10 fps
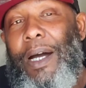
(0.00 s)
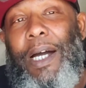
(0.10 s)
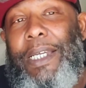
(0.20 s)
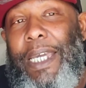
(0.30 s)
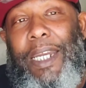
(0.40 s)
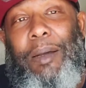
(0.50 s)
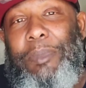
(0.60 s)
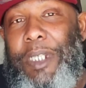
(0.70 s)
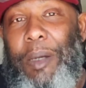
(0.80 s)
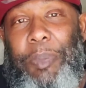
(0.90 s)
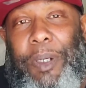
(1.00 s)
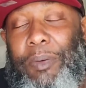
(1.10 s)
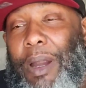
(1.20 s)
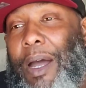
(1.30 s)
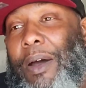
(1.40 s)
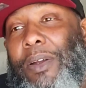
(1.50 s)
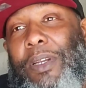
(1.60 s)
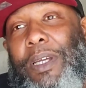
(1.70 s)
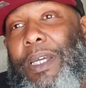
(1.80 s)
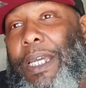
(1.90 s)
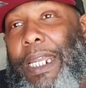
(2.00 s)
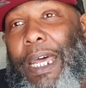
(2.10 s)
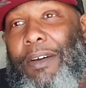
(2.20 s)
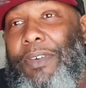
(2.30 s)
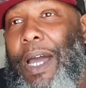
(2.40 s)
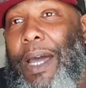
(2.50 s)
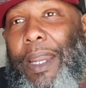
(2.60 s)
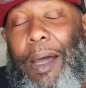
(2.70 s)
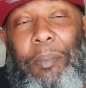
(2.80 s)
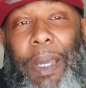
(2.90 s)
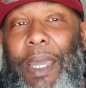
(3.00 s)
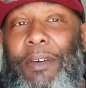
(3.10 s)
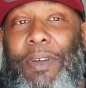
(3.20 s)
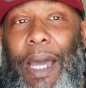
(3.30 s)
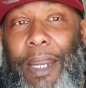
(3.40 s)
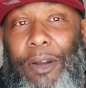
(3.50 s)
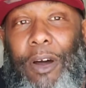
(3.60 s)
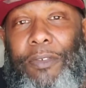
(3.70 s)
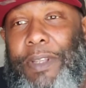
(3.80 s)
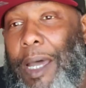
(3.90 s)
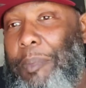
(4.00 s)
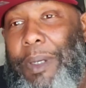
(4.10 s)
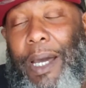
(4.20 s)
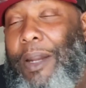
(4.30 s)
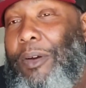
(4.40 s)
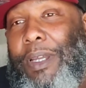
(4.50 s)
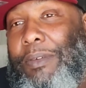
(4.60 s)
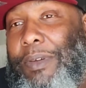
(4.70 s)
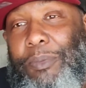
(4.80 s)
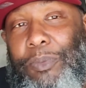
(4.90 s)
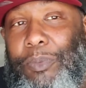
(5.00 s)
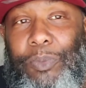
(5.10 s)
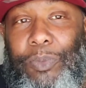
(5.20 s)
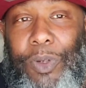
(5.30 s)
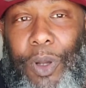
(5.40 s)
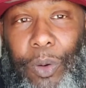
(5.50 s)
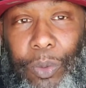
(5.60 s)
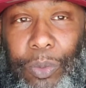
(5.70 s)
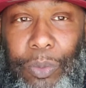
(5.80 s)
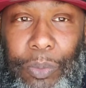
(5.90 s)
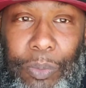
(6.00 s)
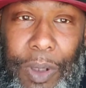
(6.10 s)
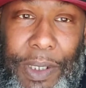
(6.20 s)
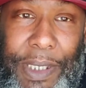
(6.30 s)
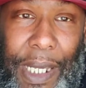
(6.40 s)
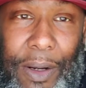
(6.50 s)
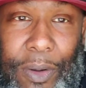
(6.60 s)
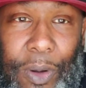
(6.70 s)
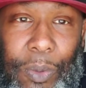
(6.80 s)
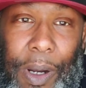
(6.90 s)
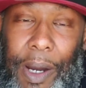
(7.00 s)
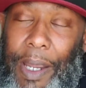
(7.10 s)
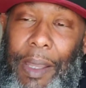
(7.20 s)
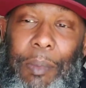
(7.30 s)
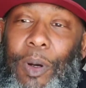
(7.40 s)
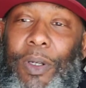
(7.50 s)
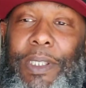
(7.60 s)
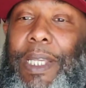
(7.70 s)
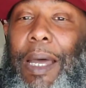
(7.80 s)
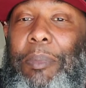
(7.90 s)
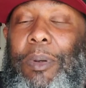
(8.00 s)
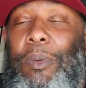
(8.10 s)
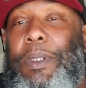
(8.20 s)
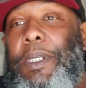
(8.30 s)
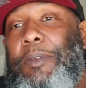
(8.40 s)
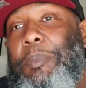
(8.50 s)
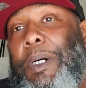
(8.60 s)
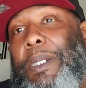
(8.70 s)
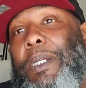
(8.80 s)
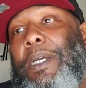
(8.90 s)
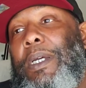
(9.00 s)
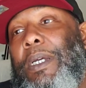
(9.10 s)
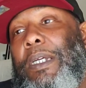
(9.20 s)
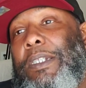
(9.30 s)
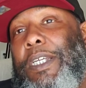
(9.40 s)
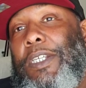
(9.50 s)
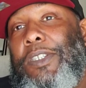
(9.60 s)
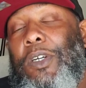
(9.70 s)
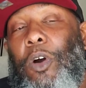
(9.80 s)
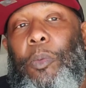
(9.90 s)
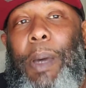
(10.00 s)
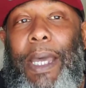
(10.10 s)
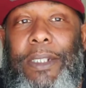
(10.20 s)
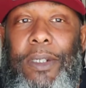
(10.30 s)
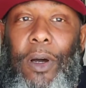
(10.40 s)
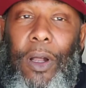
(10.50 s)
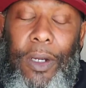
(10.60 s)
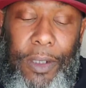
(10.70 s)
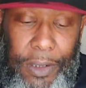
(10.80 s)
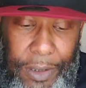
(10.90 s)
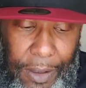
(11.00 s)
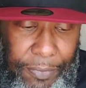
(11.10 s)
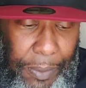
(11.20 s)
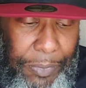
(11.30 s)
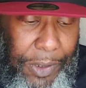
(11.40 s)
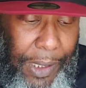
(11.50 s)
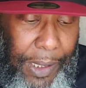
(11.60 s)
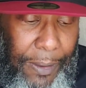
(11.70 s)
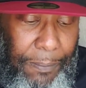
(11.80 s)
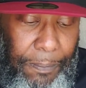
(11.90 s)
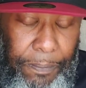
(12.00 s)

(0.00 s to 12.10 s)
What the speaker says: again, I'm jumping around, and I may have gotten off topic. I don't even know, because I don't know where I am on the topic with this. But just to go back to all of the stuff I'm saying,